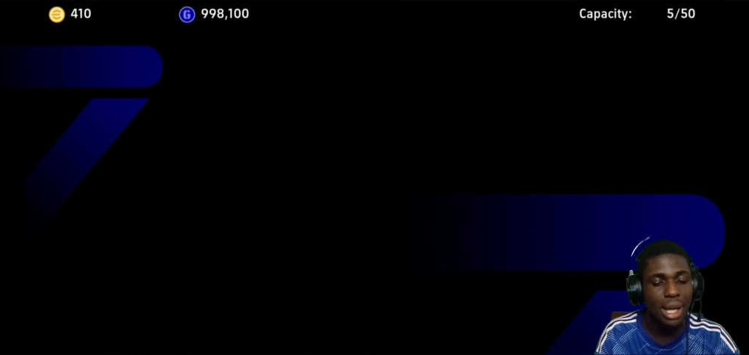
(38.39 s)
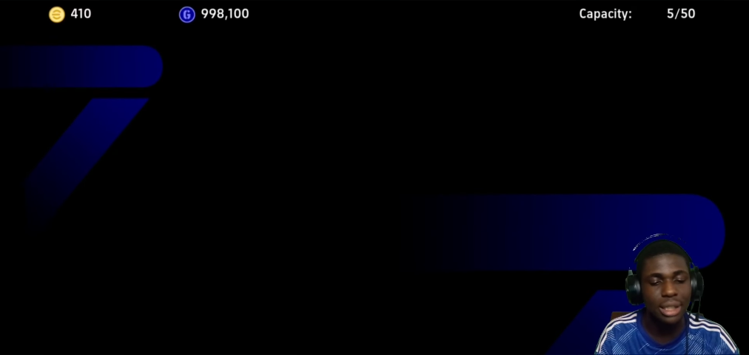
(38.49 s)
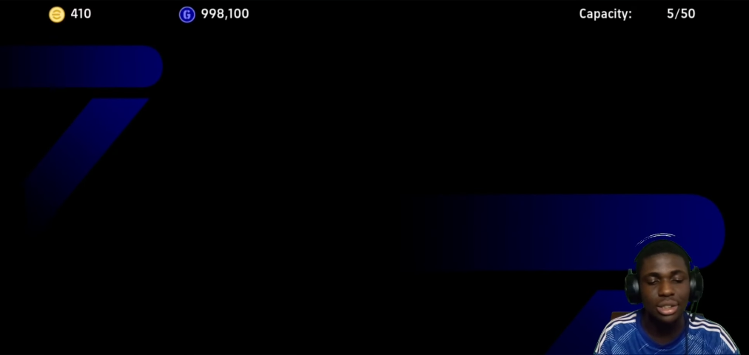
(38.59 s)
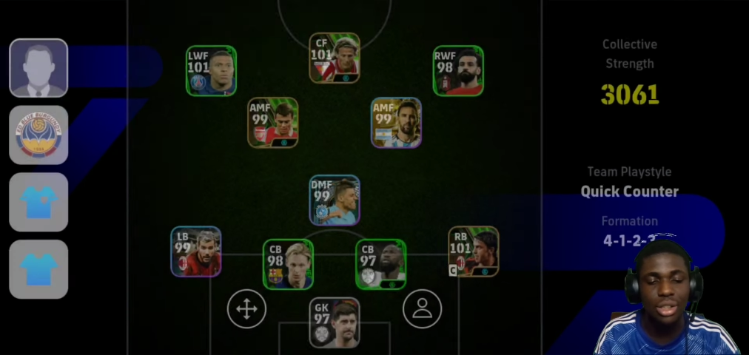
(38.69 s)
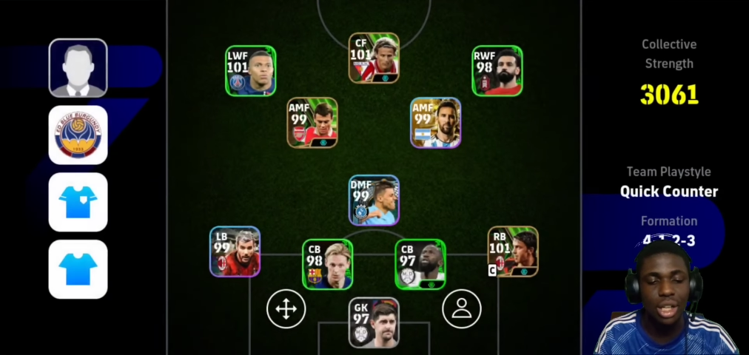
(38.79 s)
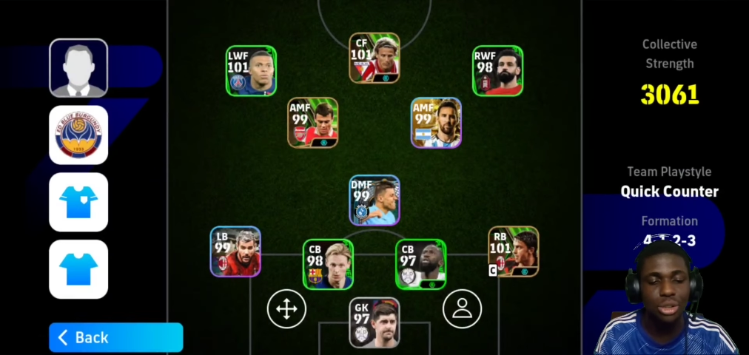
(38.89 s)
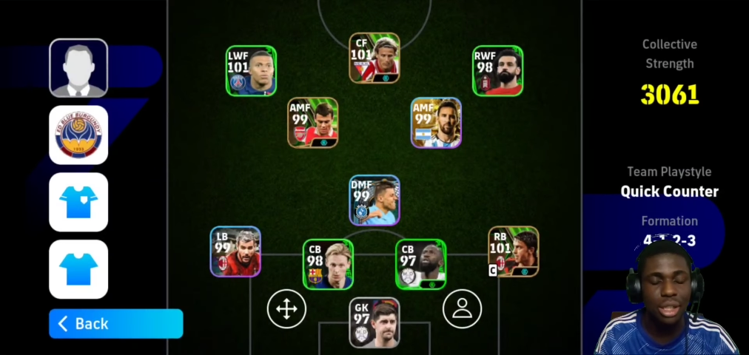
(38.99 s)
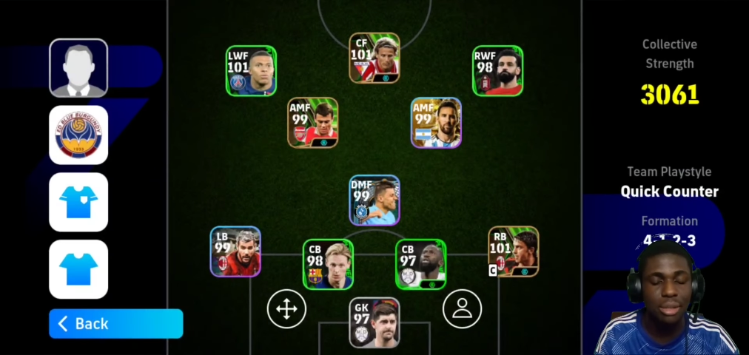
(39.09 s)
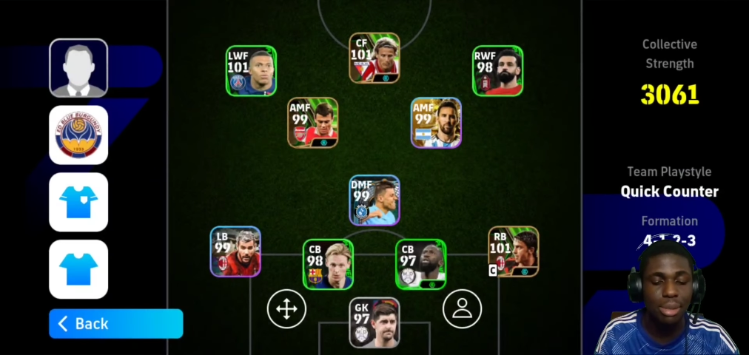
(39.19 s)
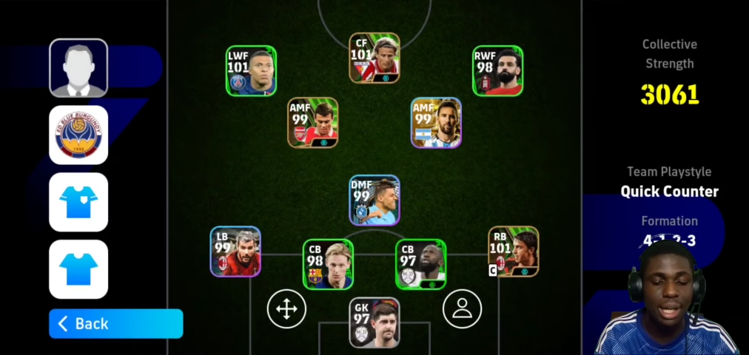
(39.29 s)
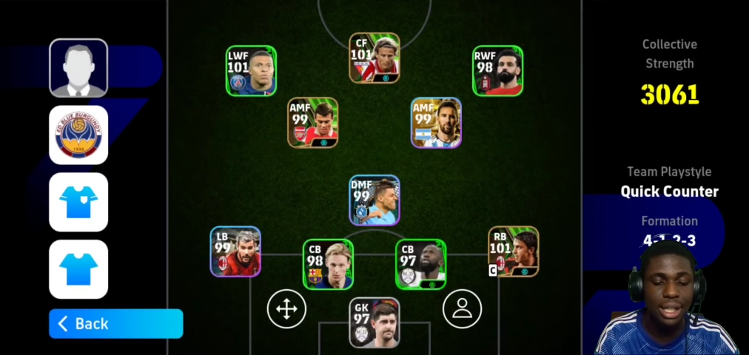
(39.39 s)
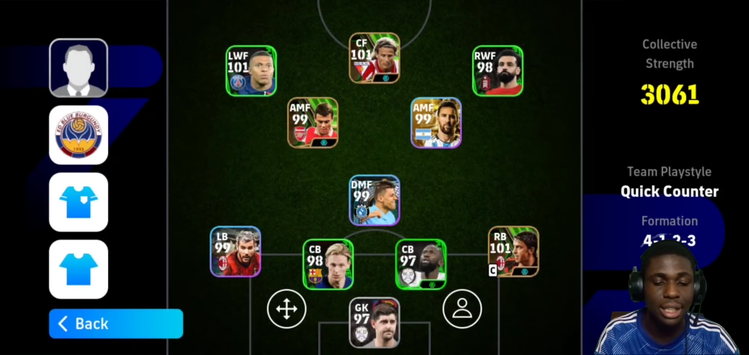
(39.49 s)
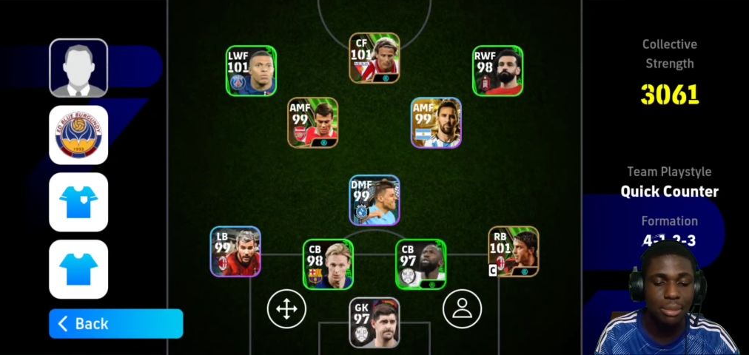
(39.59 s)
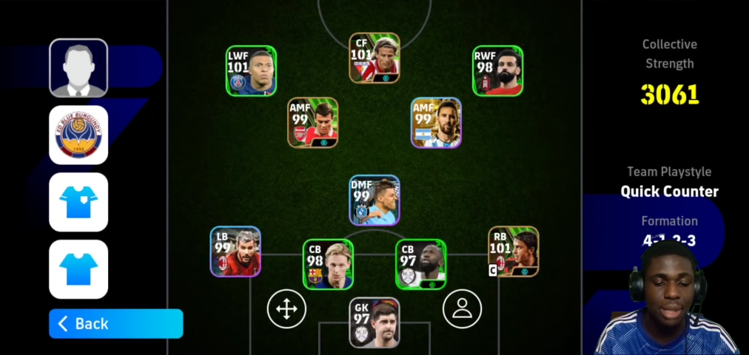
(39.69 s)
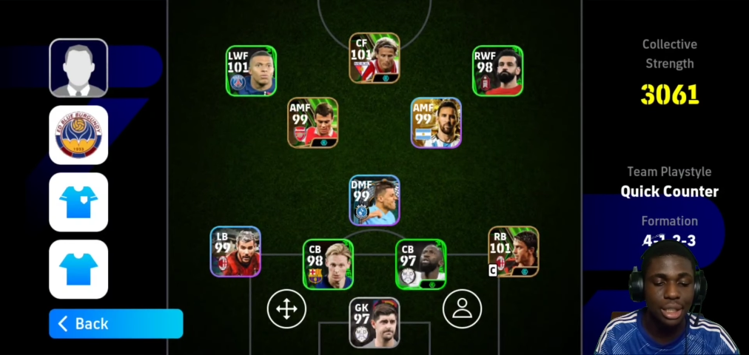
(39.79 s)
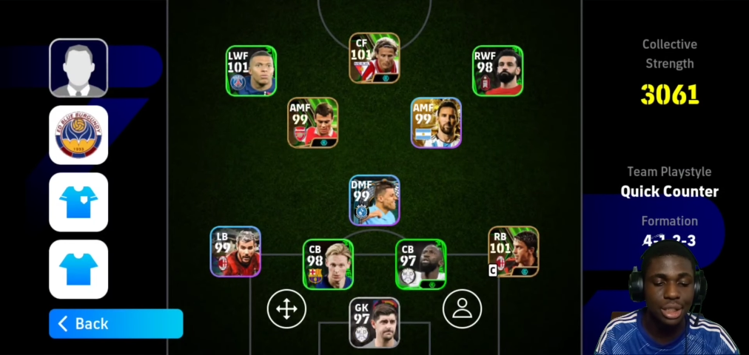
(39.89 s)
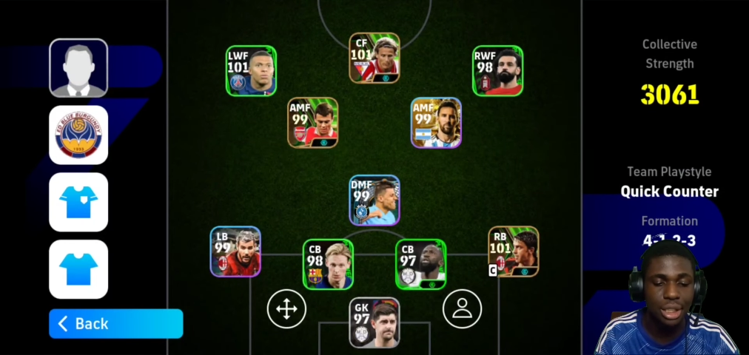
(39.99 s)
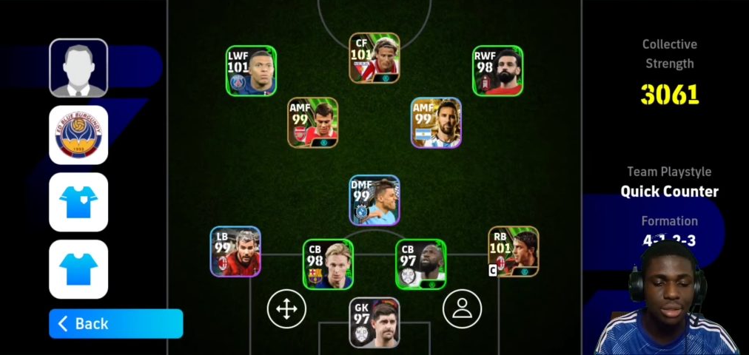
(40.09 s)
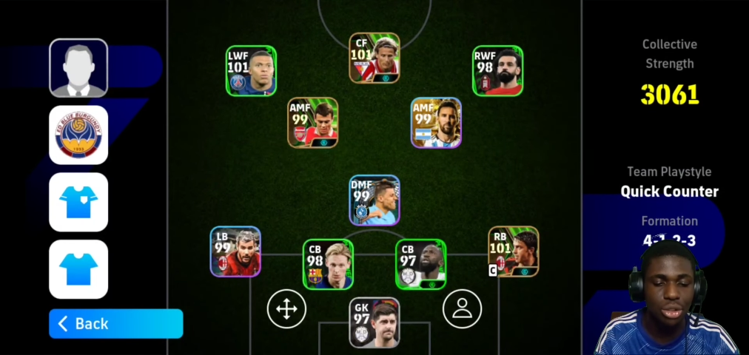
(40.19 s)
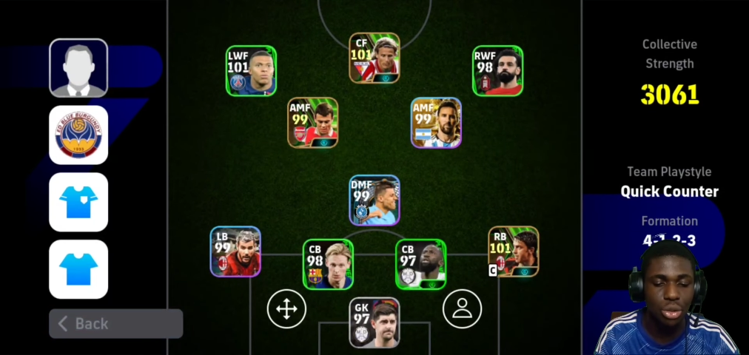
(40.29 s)
man did not actually buy any
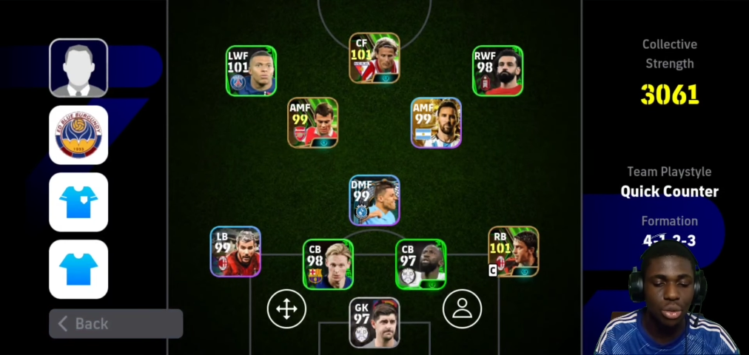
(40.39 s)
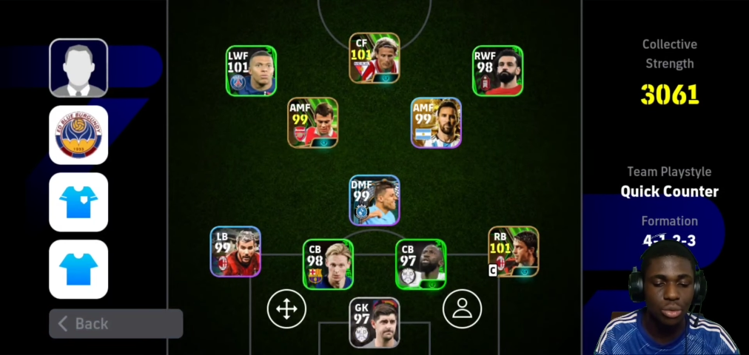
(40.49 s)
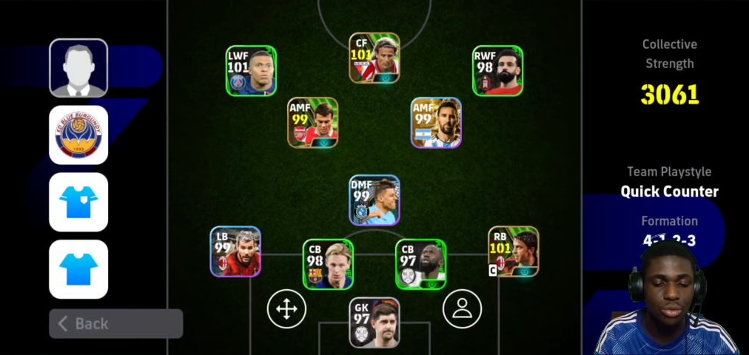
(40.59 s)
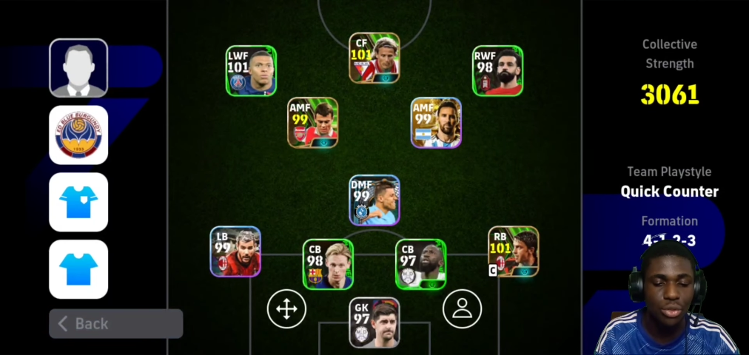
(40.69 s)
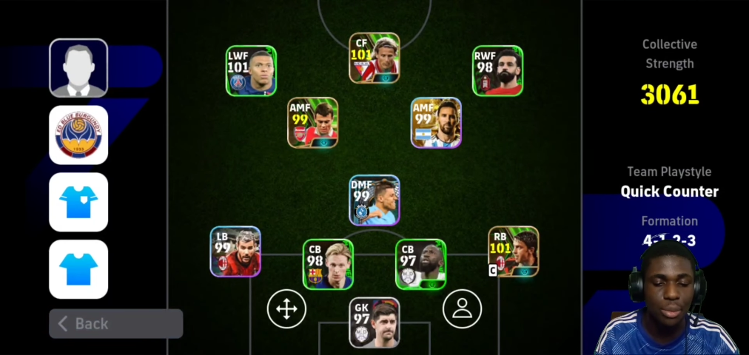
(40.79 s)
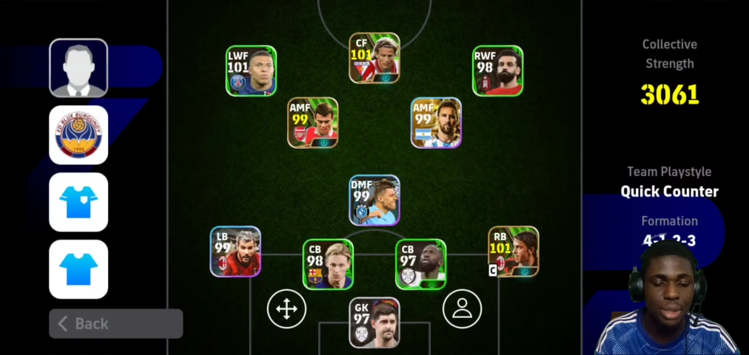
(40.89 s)
manager so for